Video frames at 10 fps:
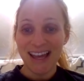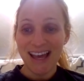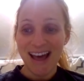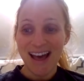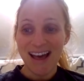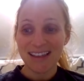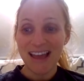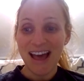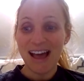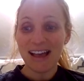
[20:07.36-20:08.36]

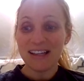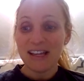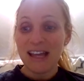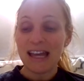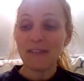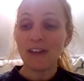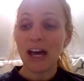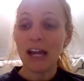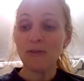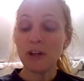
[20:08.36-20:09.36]
Yeah. And I've
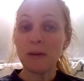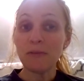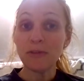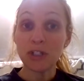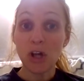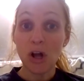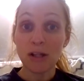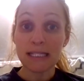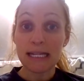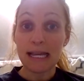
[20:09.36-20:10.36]
got a Freedom Revolution call
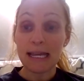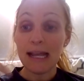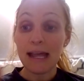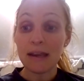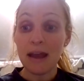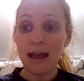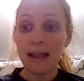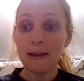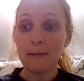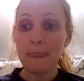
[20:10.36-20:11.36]
tonight at
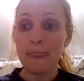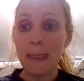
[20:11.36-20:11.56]
9.